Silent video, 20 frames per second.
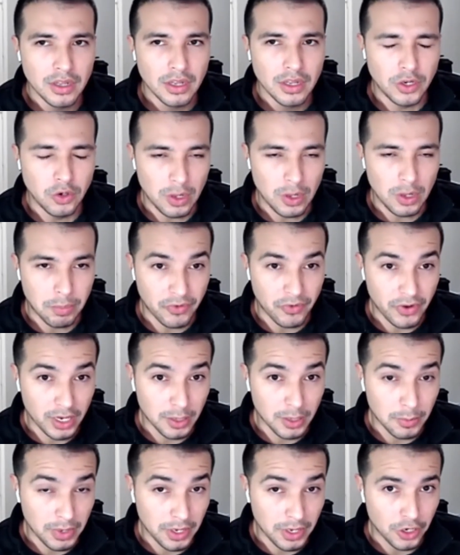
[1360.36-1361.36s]
providing
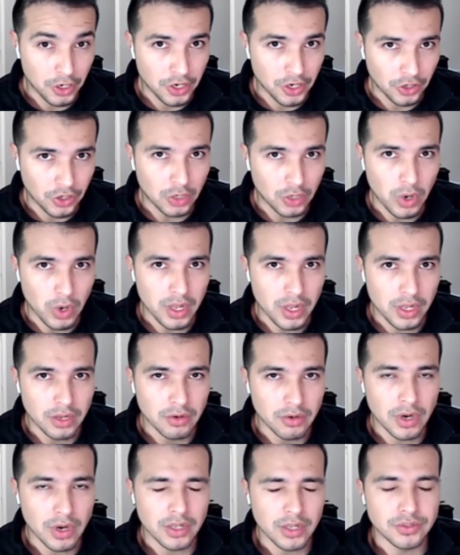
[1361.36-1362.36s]
them in a good way,
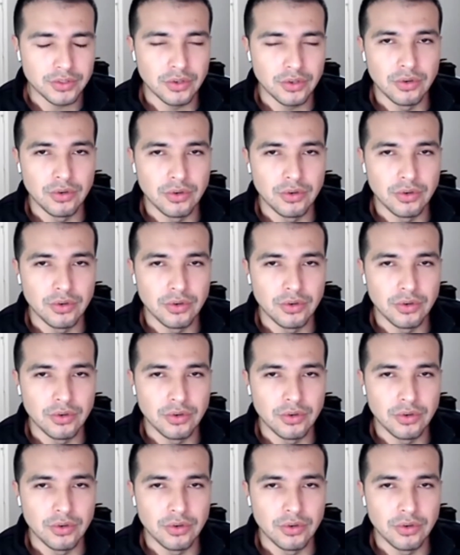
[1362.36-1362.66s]
right? So